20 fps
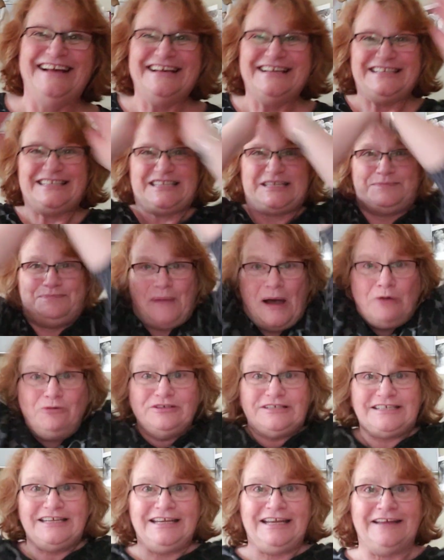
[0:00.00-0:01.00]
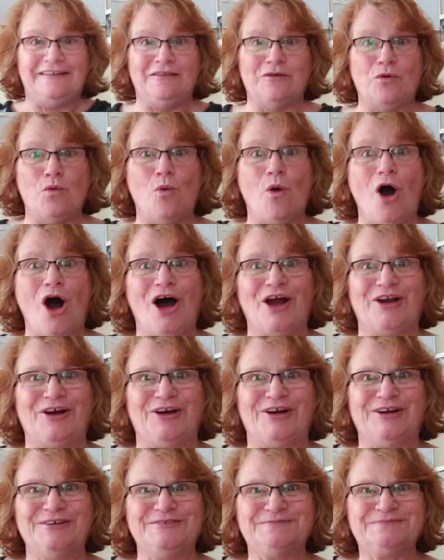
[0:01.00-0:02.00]
Spouting in the
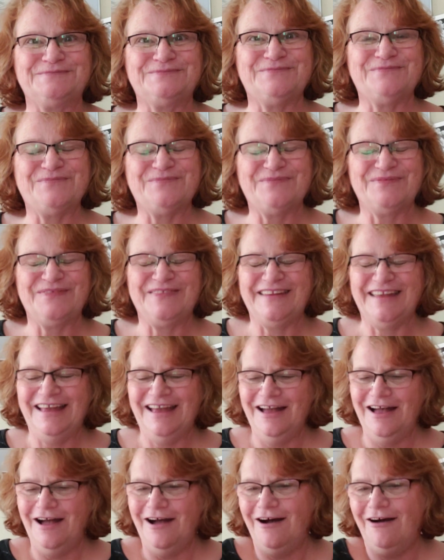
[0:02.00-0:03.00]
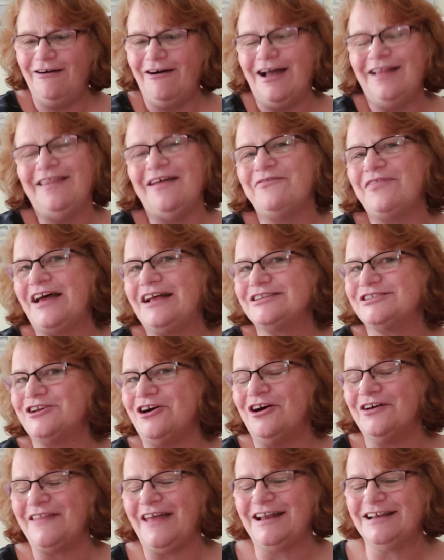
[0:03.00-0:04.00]
water. Oh, I love that
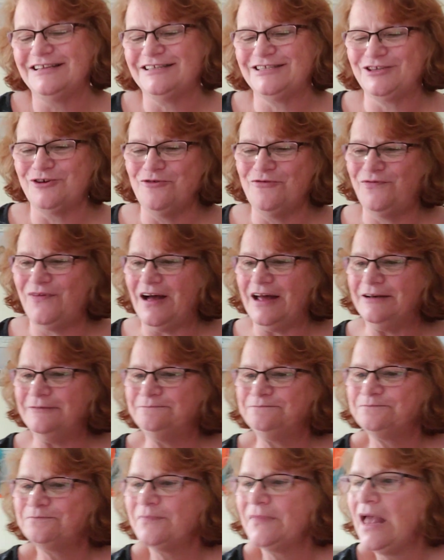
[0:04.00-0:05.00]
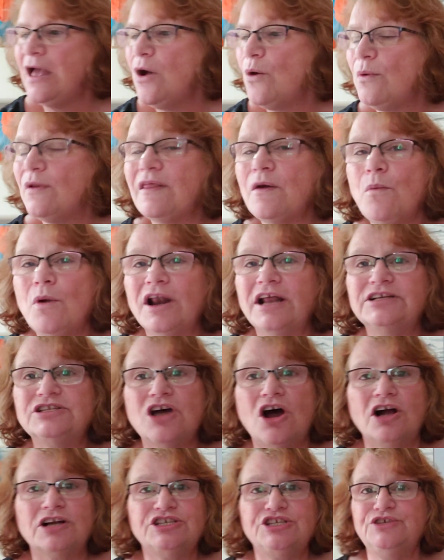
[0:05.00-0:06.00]
song. That is so fun. Well, I want to
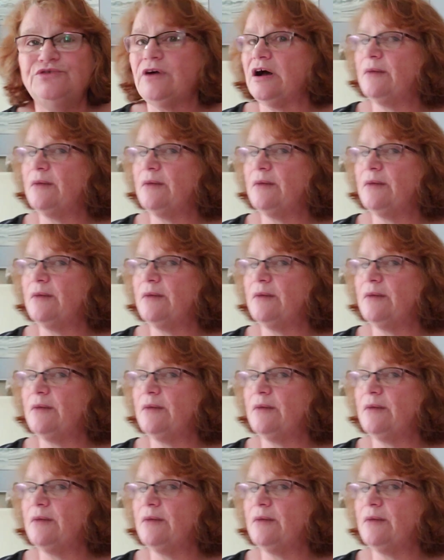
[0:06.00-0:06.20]
talk to you